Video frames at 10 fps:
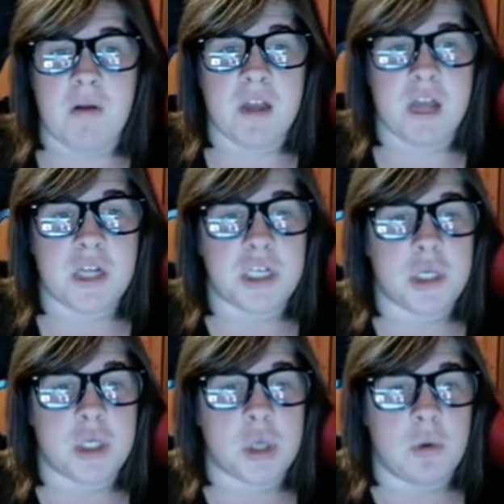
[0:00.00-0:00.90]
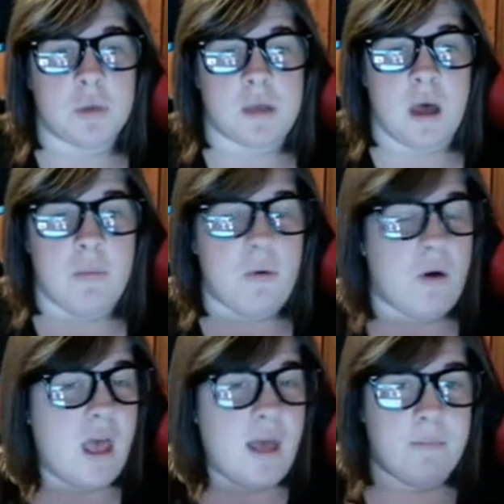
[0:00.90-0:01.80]
actually shows up
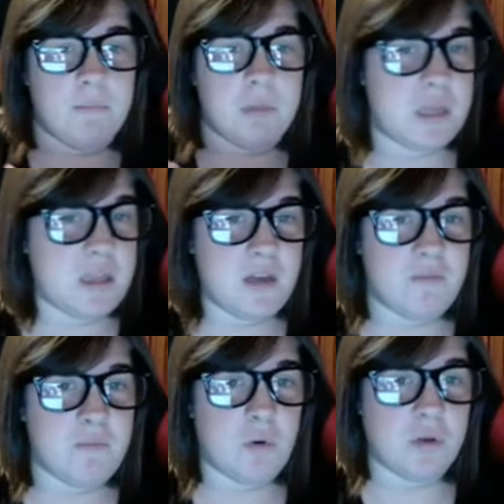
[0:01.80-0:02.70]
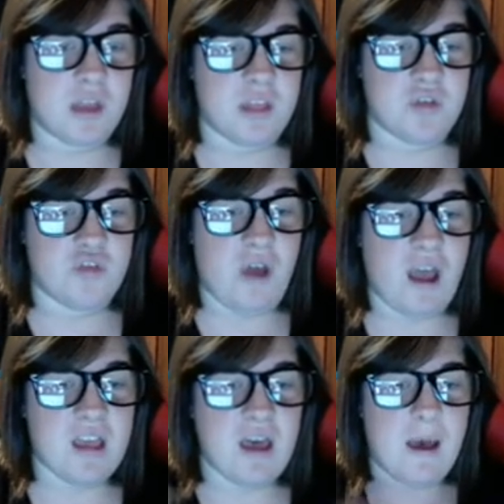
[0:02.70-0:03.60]
and plenty of more down the
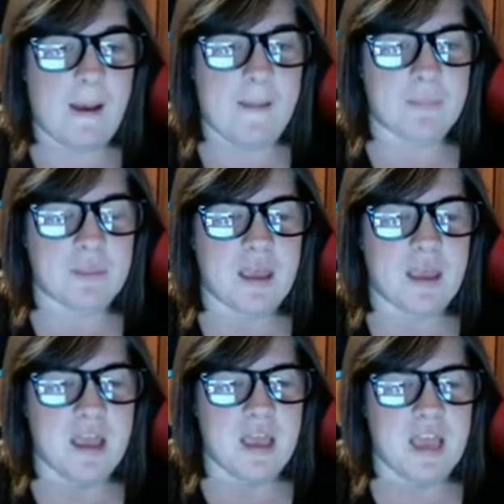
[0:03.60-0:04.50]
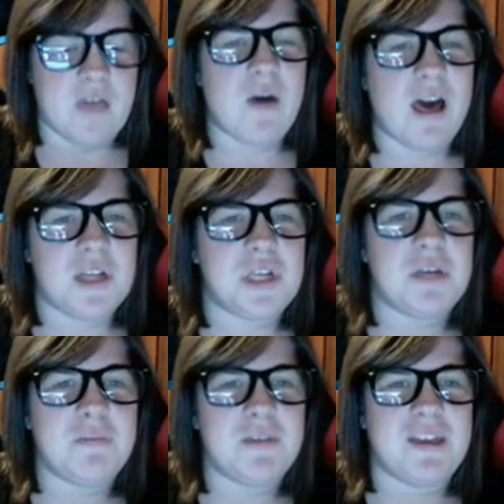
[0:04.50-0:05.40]
track, he will
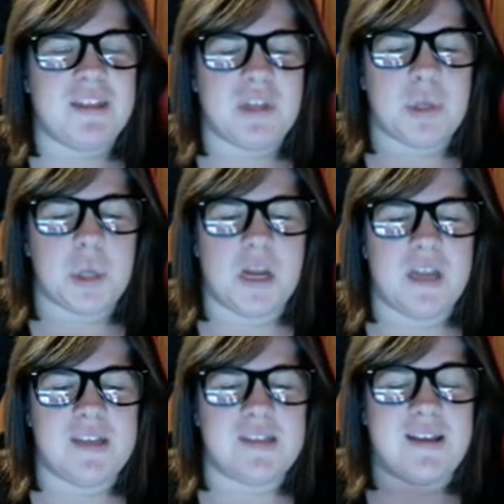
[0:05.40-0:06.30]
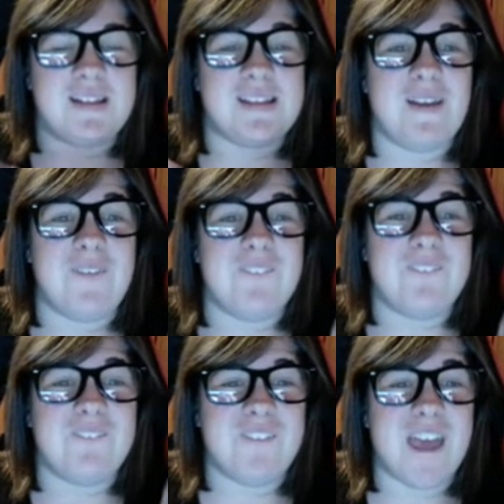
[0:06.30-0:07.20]
actually begin to train his sons
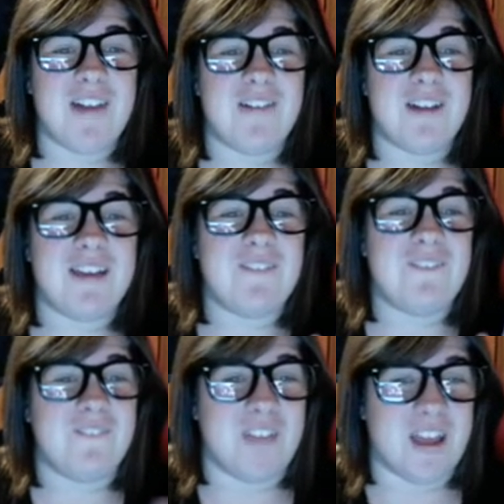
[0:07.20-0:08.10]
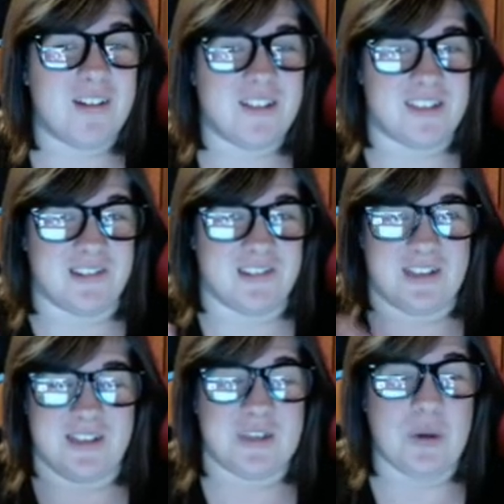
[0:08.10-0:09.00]
very, very
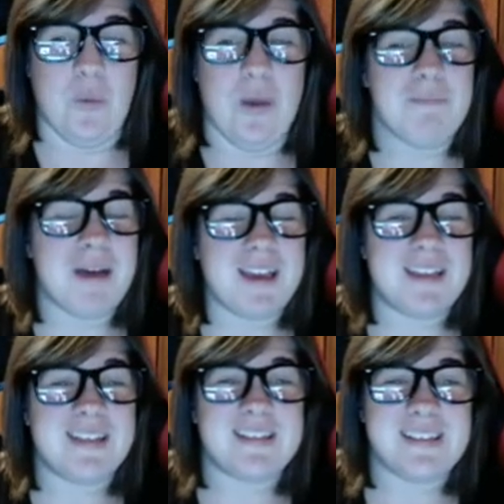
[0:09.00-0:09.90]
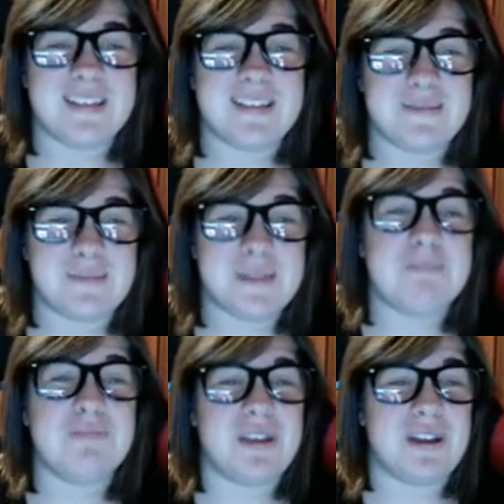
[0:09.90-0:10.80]
seriously. So we might get to see some
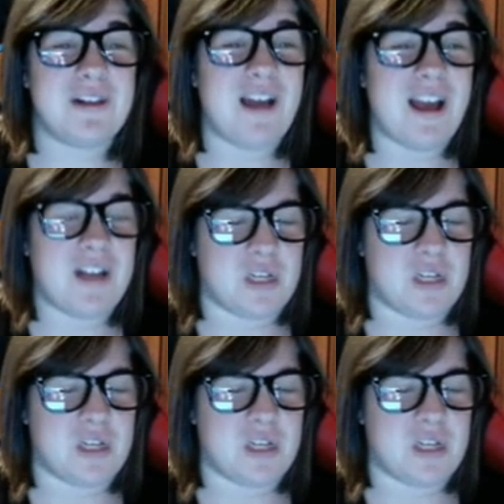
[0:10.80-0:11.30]
Splinter action.